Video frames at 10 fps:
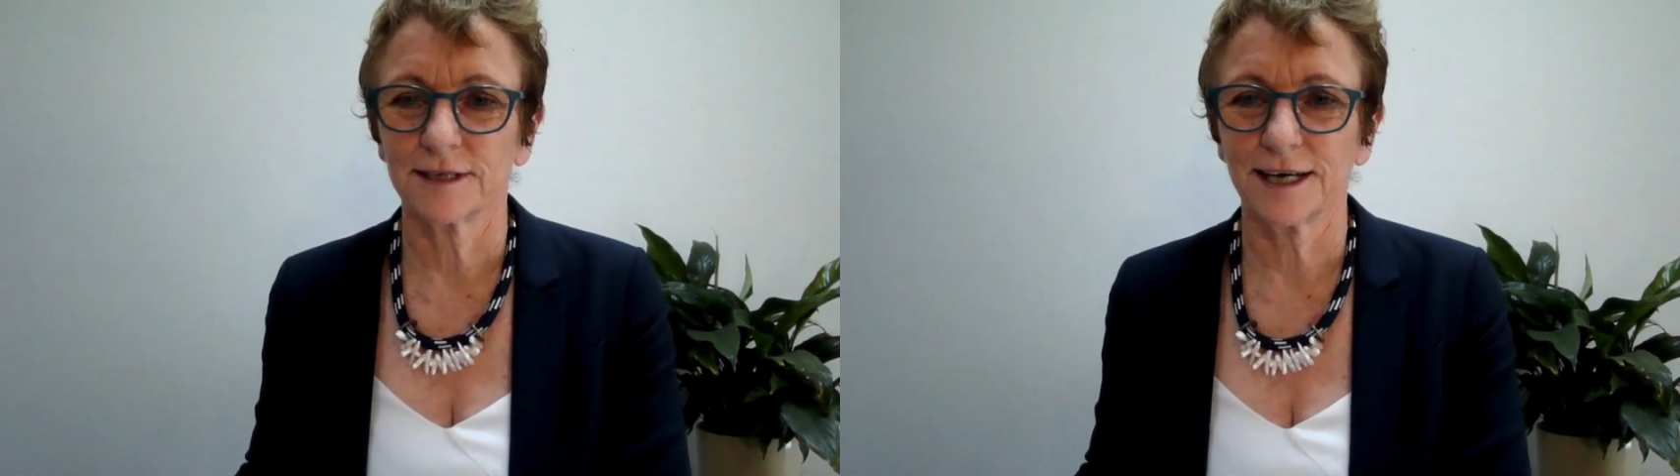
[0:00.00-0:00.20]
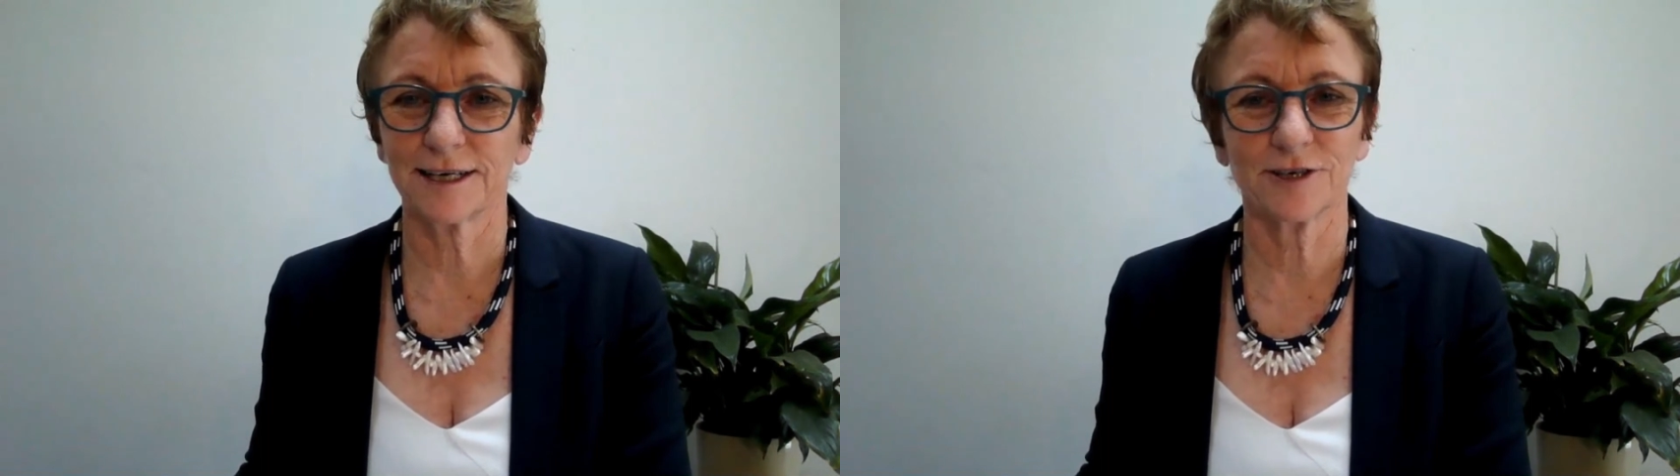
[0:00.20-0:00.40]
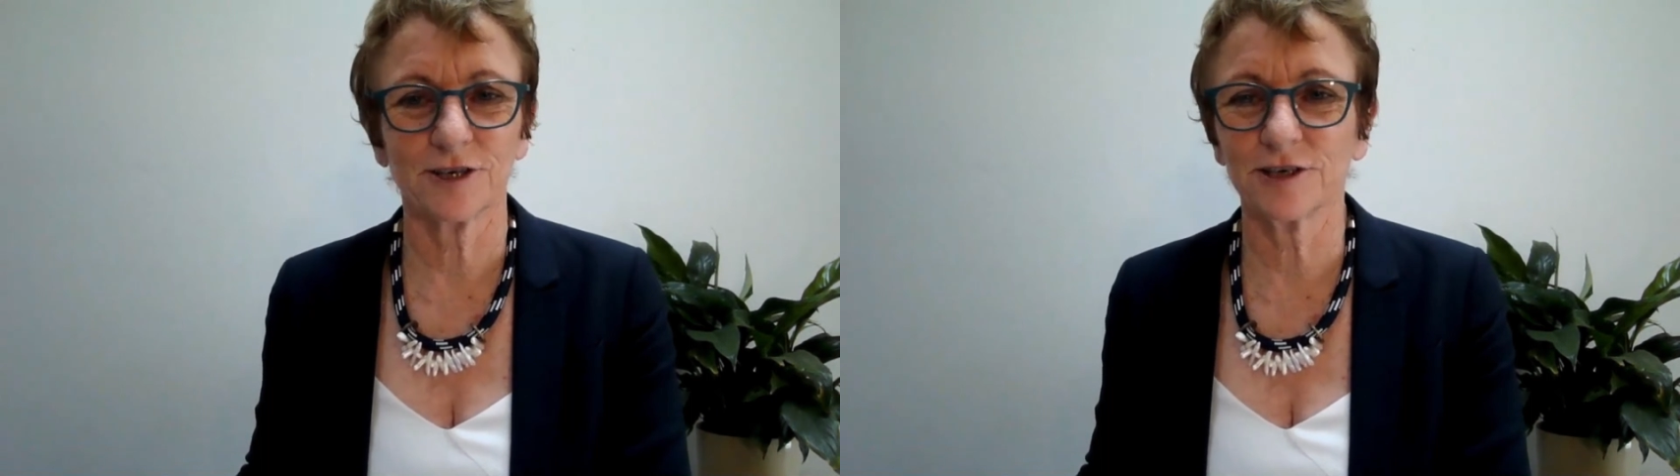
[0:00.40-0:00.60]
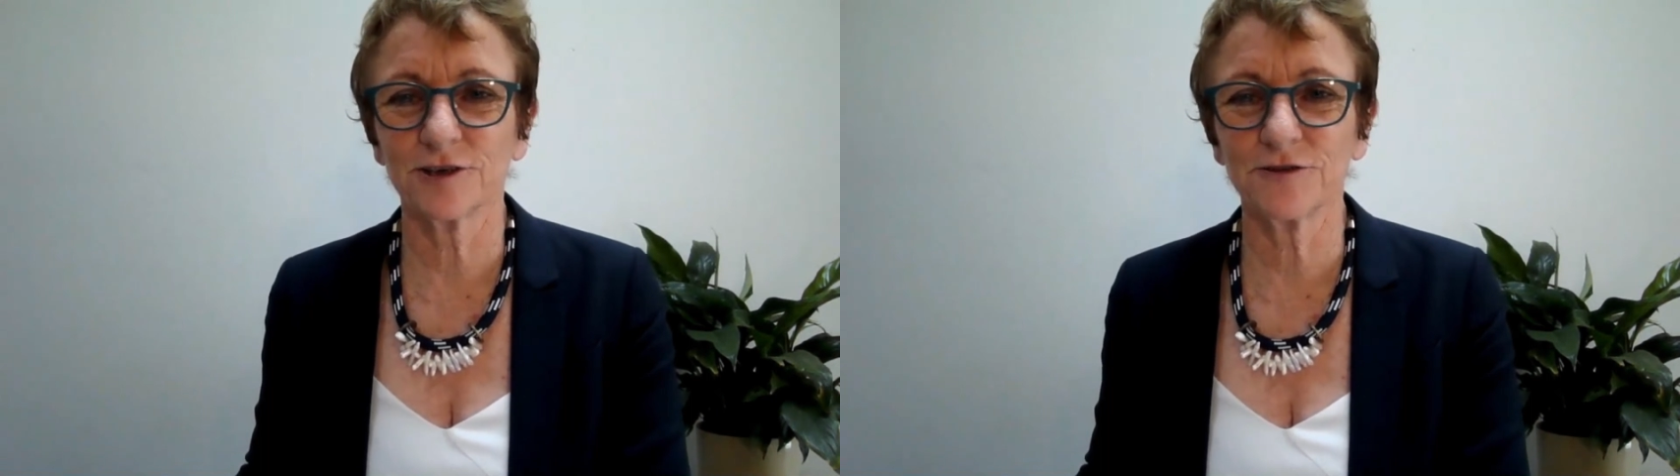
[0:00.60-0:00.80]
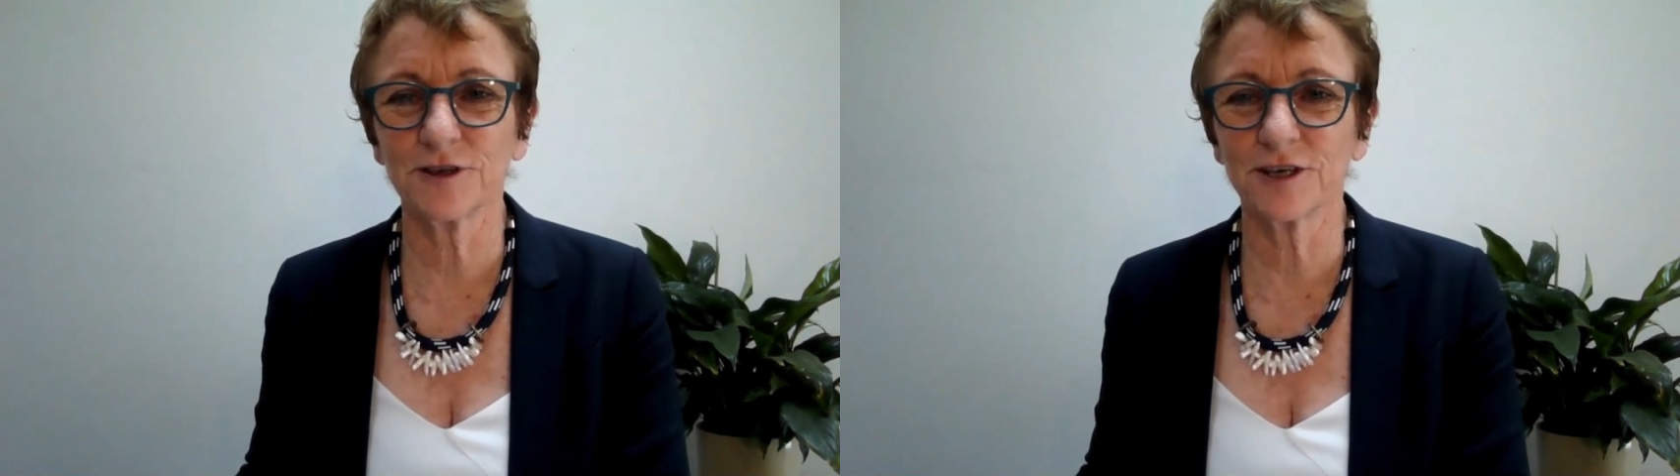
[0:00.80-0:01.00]
I don't know. I
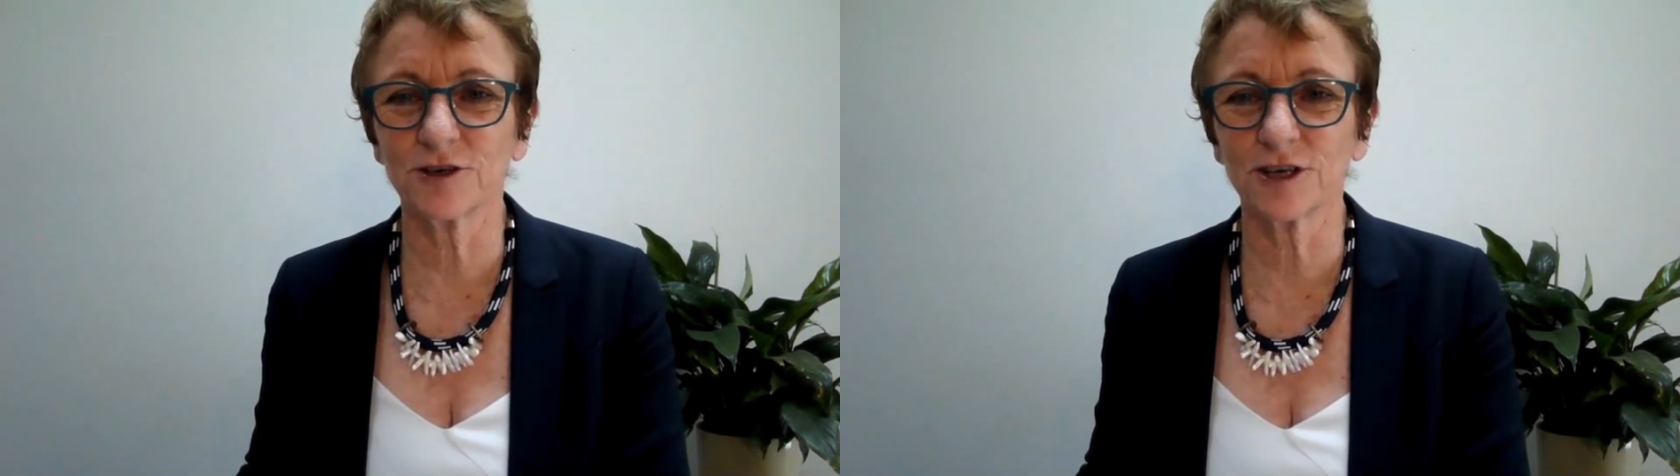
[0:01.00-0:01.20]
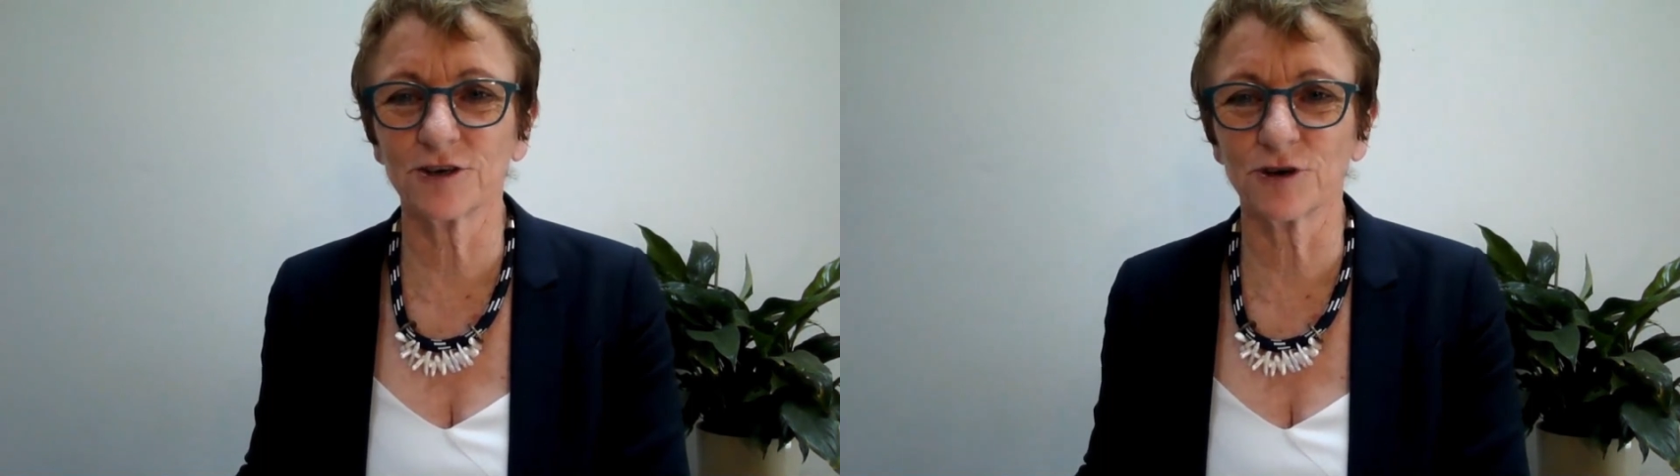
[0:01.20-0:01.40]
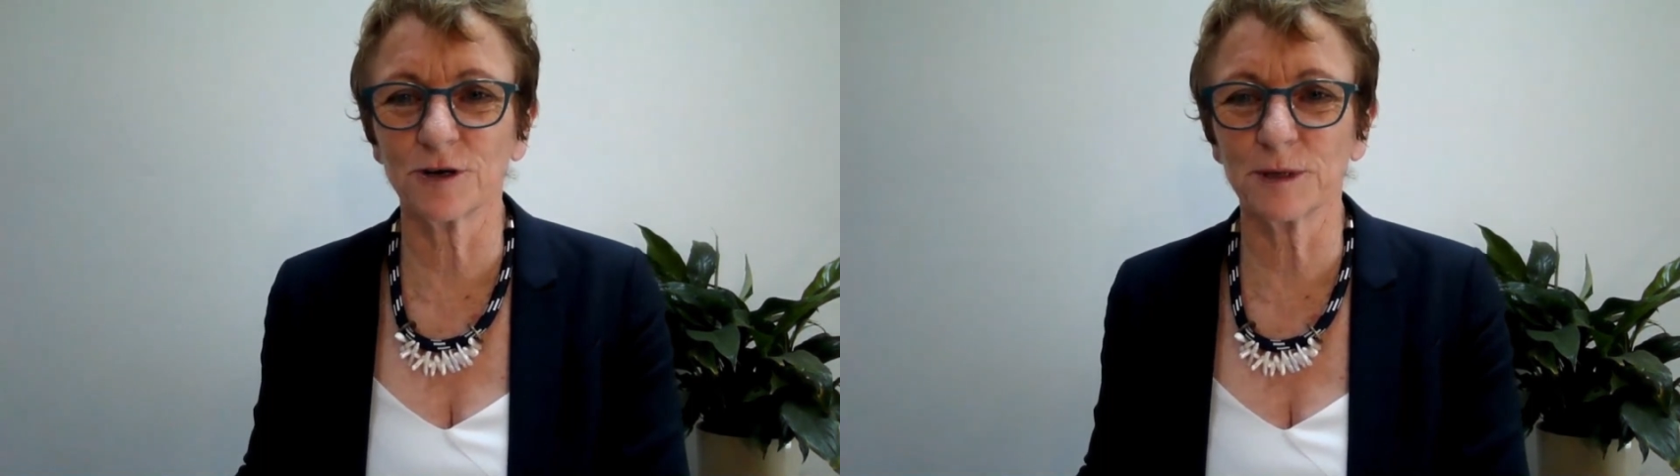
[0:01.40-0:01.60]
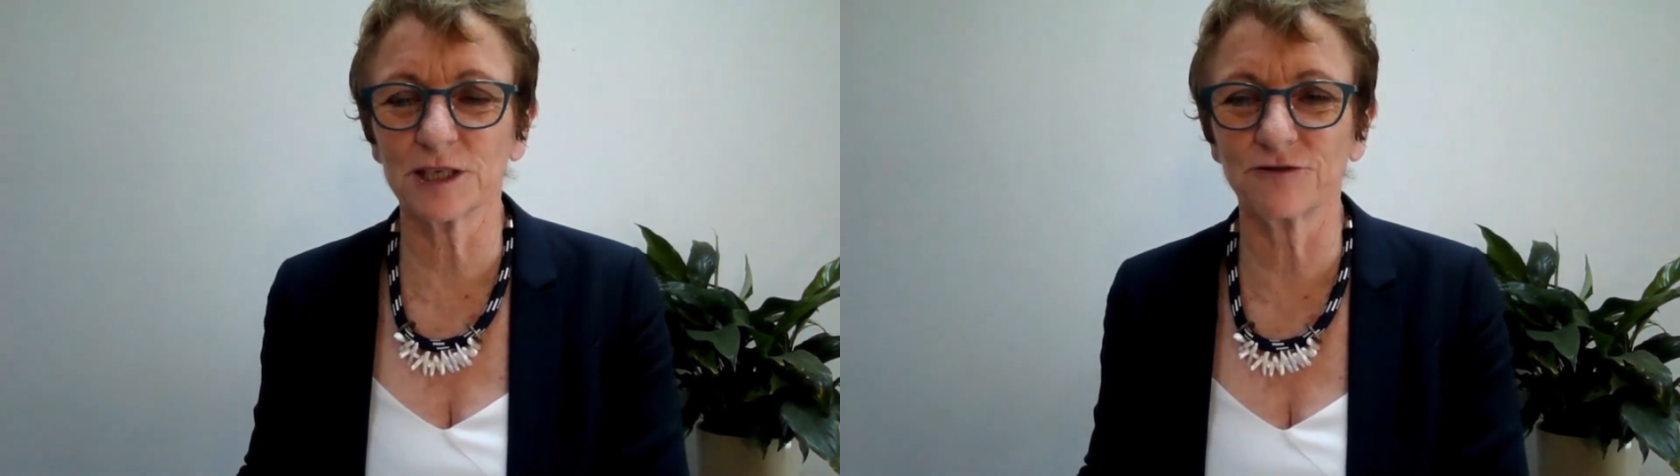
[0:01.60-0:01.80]
don't think you can grow much